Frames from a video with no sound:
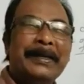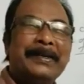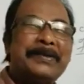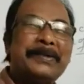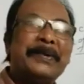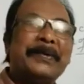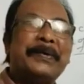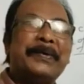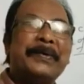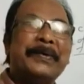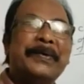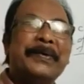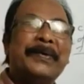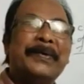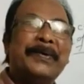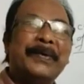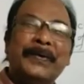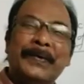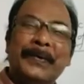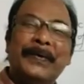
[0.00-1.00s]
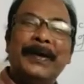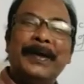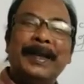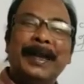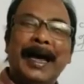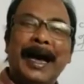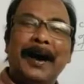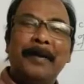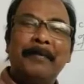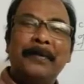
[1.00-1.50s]
So we will
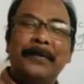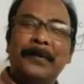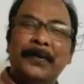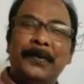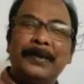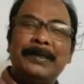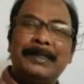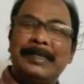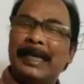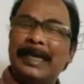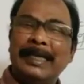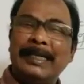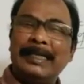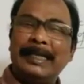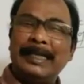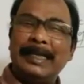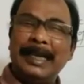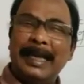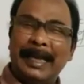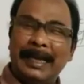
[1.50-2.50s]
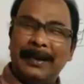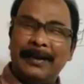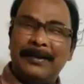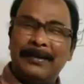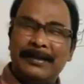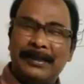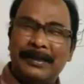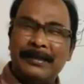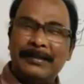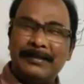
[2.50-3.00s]
have no change in
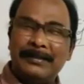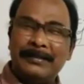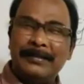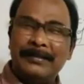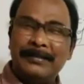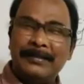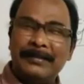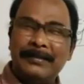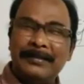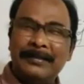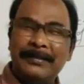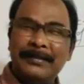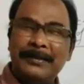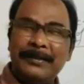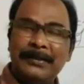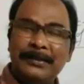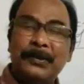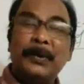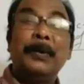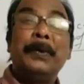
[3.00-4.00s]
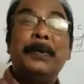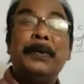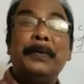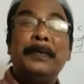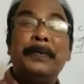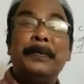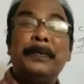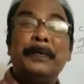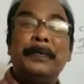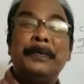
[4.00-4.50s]
energy. So
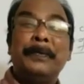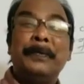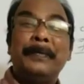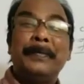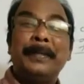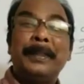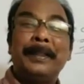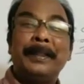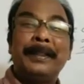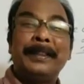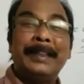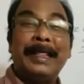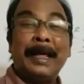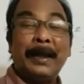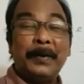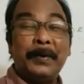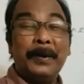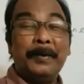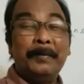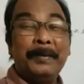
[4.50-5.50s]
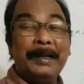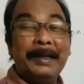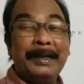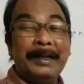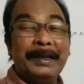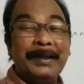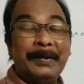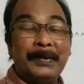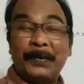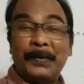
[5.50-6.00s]
there will be
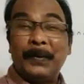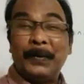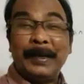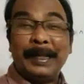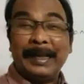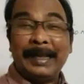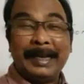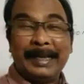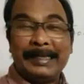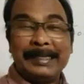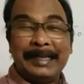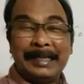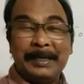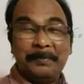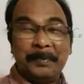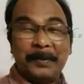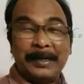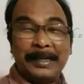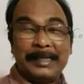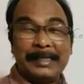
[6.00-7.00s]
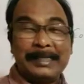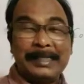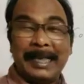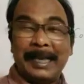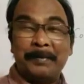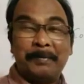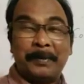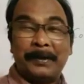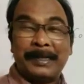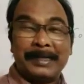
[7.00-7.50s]
no decrease
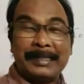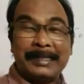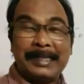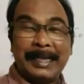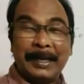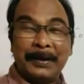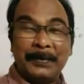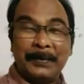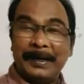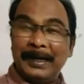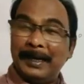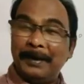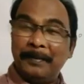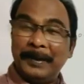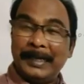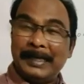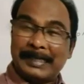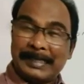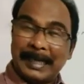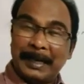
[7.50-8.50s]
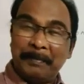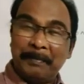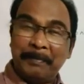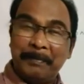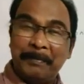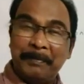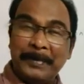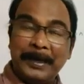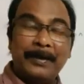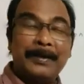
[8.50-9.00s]
potential. Potential will remain same
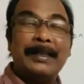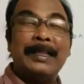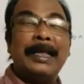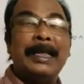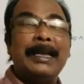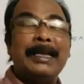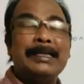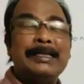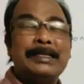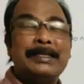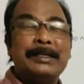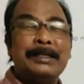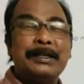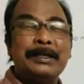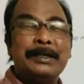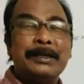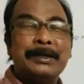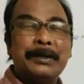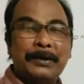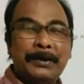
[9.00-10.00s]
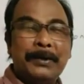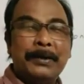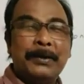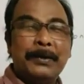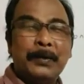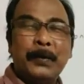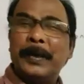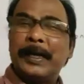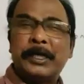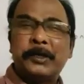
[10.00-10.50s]
because there is
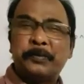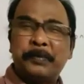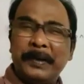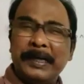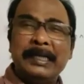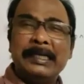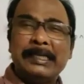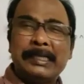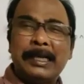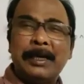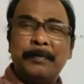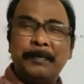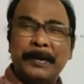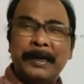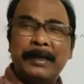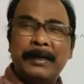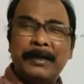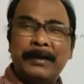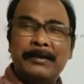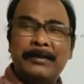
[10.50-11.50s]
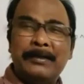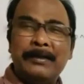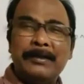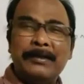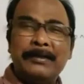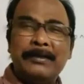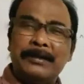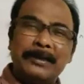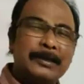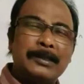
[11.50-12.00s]
no expense of energy.
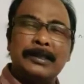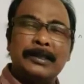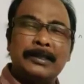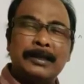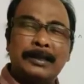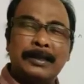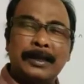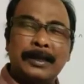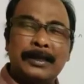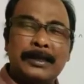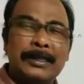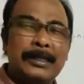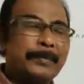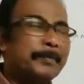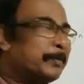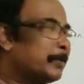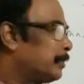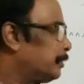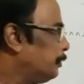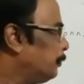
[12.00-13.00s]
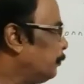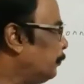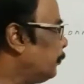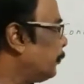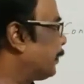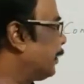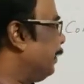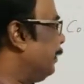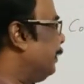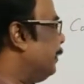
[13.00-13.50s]
This is the concept.
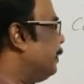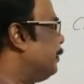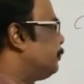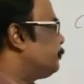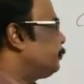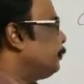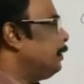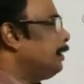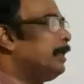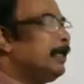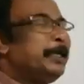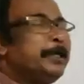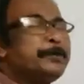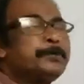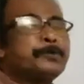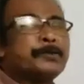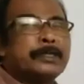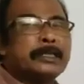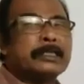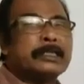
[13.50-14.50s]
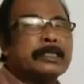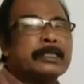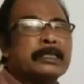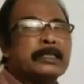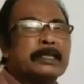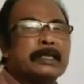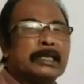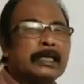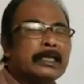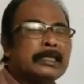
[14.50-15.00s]
Okay. So we will use
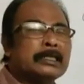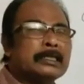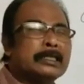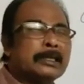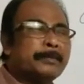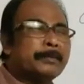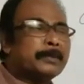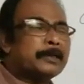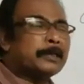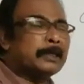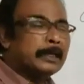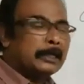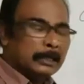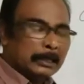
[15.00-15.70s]
this concept.